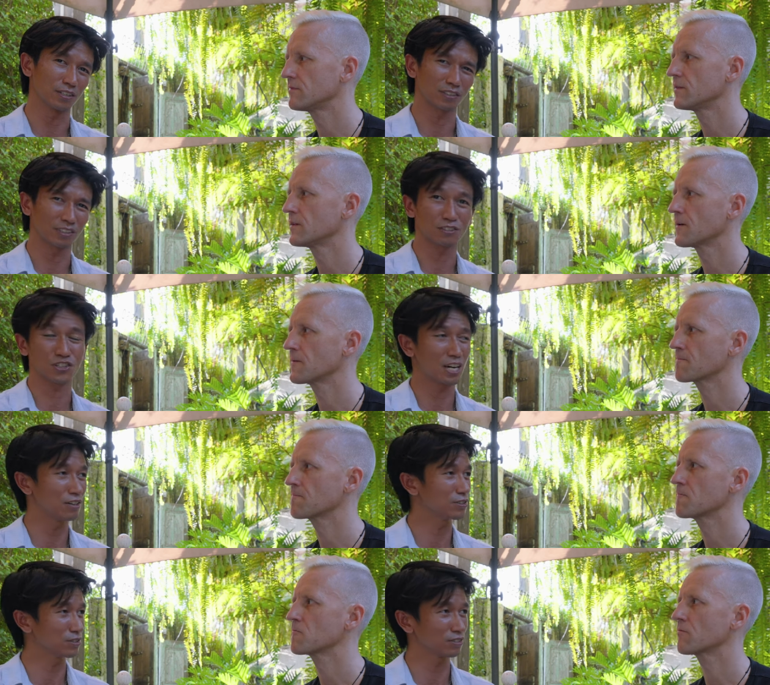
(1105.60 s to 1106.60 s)
Speaker 1: know, since our
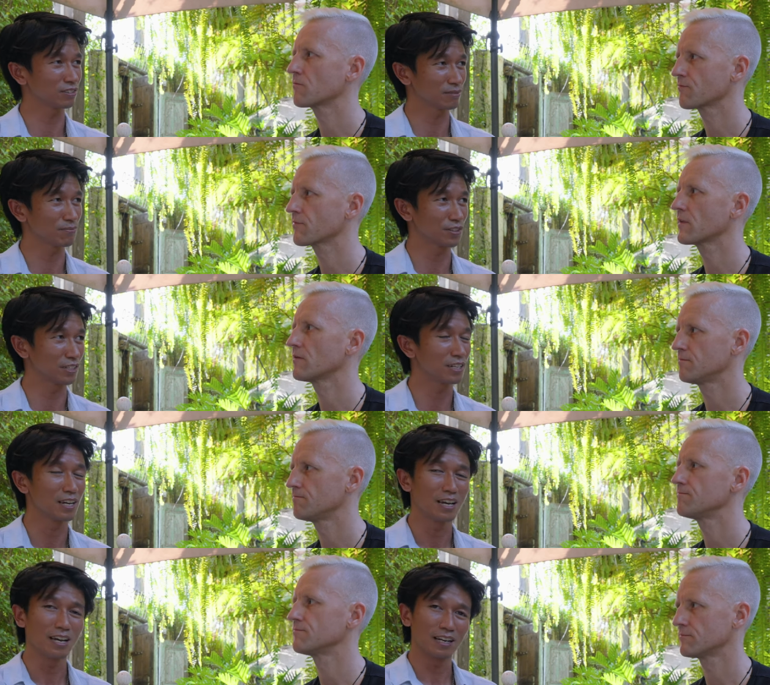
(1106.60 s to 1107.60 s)
childhood, right?
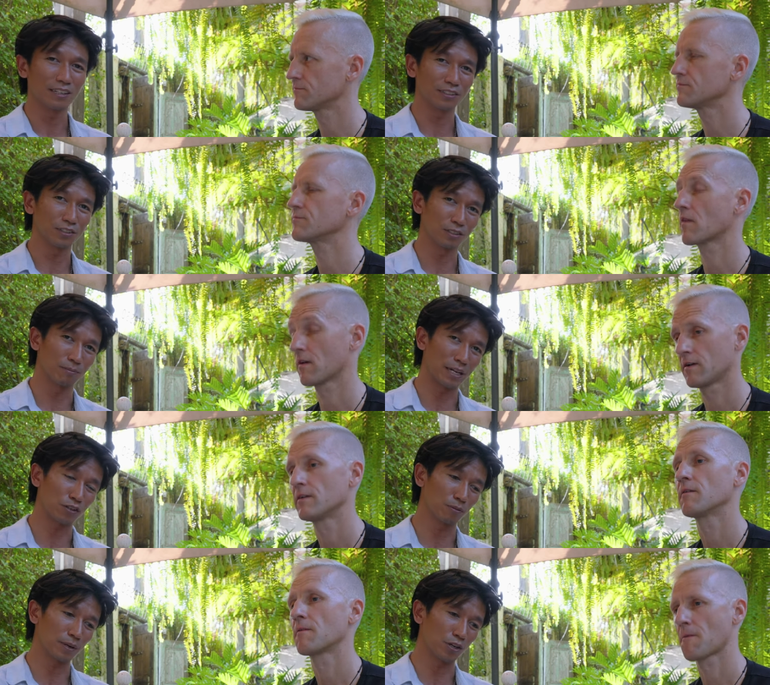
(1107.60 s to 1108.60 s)
And so the
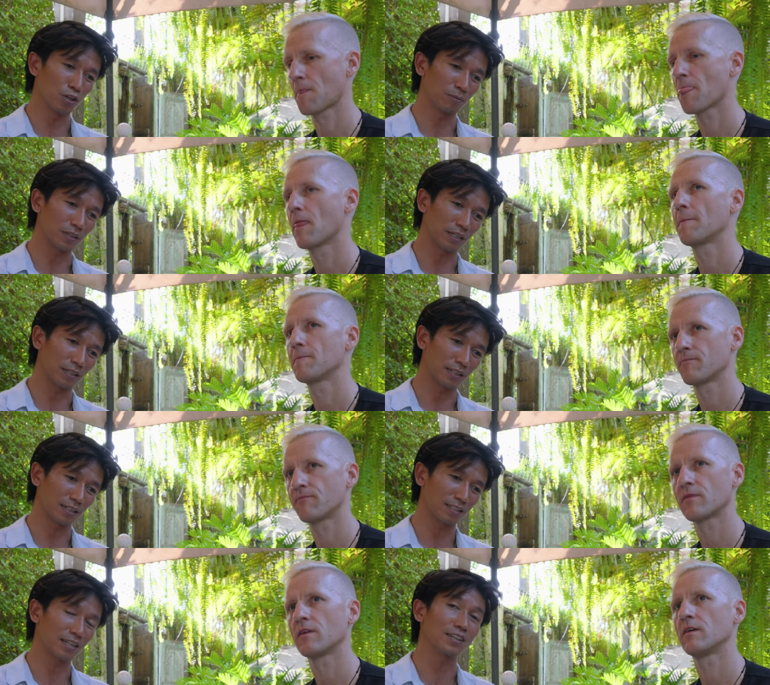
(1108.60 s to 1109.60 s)
microbiome get
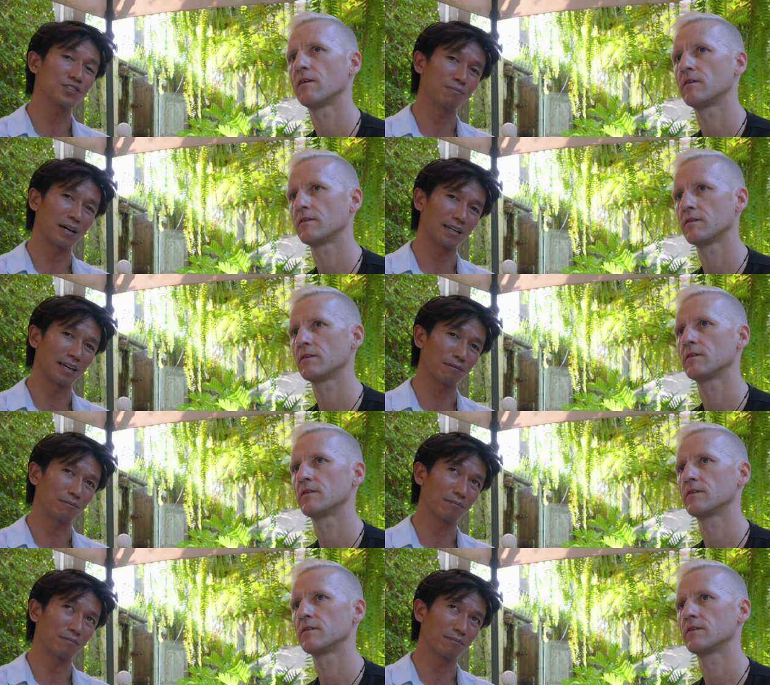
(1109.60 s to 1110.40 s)
touched by that.